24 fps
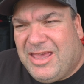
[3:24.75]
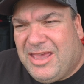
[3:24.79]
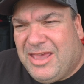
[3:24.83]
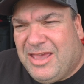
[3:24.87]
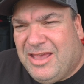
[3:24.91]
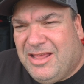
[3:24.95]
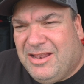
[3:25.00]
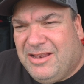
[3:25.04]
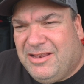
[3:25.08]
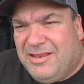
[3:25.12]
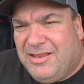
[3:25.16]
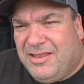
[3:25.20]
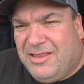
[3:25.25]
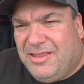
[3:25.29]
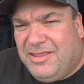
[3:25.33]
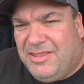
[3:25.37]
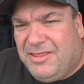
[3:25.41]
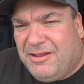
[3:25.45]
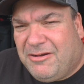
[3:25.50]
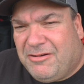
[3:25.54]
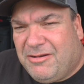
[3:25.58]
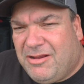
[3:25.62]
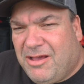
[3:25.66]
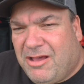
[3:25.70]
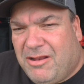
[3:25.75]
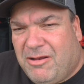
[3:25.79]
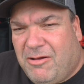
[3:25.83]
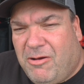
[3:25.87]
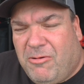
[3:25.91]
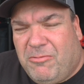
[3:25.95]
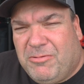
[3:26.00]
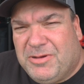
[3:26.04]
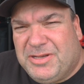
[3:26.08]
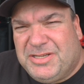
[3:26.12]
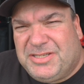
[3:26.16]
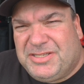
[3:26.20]
and they're not
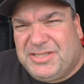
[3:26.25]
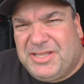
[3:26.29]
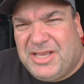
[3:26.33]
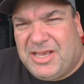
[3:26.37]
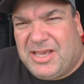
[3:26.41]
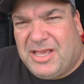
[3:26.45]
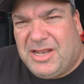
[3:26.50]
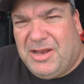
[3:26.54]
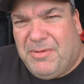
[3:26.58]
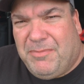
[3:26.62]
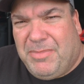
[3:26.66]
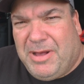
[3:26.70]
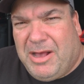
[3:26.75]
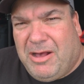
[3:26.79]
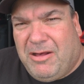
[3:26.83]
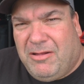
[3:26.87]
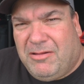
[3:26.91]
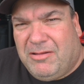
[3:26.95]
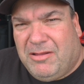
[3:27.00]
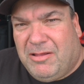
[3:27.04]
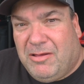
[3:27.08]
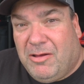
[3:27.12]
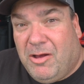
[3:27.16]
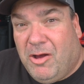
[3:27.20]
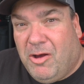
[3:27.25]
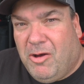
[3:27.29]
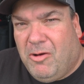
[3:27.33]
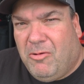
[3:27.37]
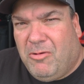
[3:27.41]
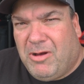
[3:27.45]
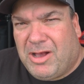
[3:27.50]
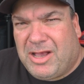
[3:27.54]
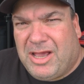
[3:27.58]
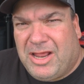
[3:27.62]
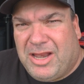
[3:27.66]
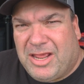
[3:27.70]
always thinking about,
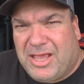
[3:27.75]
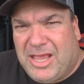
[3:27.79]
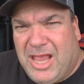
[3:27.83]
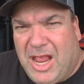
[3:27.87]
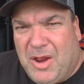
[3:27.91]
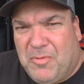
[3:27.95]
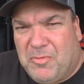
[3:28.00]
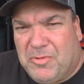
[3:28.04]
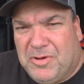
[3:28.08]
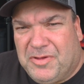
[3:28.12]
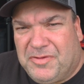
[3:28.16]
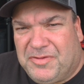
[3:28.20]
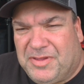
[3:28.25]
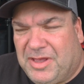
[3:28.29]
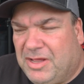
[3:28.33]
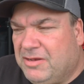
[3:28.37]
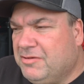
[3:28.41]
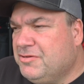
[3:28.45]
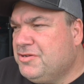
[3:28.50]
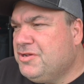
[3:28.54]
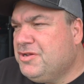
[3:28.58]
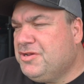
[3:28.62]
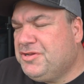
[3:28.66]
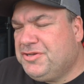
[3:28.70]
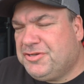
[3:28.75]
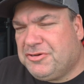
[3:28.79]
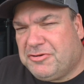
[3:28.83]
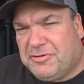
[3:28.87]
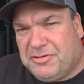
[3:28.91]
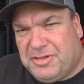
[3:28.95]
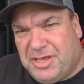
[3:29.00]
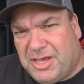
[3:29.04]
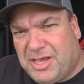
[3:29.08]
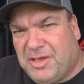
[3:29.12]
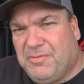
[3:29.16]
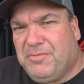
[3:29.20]
oh, what kind of camera is that?
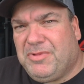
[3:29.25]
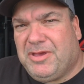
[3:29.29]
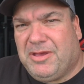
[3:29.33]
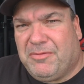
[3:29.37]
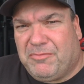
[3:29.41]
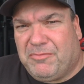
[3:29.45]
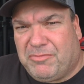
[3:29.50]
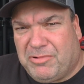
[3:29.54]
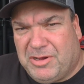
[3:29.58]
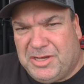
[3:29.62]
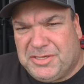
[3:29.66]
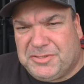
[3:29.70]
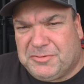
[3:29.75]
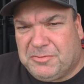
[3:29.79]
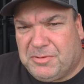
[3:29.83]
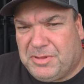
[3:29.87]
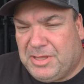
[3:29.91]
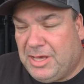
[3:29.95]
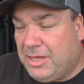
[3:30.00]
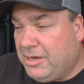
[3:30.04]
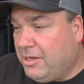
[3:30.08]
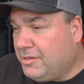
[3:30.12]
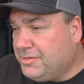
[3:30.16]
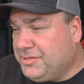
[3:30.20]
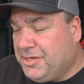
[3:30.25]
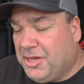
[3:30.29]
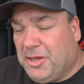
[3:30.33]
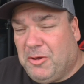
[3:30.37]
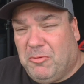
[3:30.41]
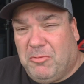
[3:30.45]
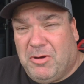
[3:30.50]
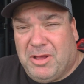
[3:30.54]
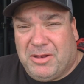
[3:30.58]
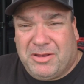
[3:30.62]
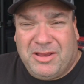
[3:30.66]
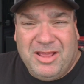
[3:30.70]
Sure, they can be impressed with that. I'll tell
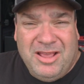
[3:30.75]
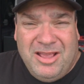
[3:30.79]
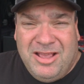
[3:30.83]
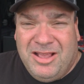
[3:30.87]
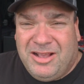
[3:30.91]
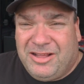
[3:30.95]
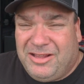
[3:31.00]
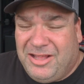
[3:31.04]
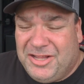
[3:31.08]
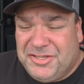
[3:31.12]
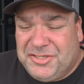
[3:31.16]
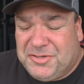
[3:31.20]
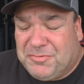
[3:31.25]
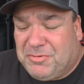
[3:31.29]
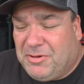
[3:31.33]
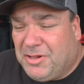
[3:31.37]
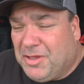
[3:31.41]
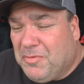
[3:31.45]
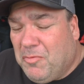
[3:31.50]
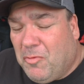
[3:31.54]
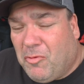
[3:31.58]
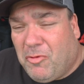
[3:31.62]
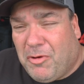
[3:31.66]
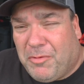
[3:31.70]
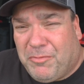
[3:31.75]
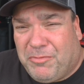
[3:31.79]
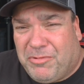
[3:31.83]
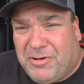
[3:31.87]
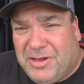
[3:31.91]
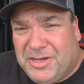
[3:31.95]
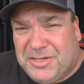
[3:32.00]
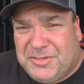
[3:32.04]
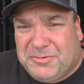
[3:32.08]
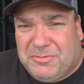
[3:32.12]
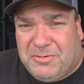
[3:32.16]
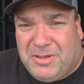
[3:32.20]
you what, clients are probably more
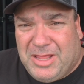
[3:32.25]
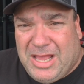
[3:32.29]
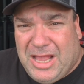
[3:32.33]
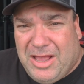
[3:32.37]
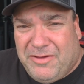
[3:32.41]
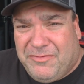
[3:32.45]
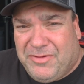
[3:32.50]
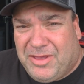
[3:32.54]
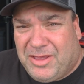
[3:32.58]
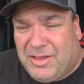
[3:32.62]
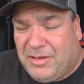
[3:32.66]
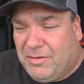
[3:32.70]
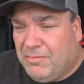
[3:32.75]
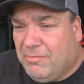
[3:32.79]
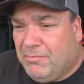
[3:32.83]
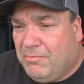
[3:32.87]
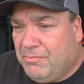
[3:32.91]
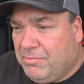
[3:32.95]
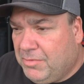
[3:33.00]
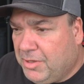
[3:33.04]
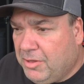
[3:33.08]
impressed with having,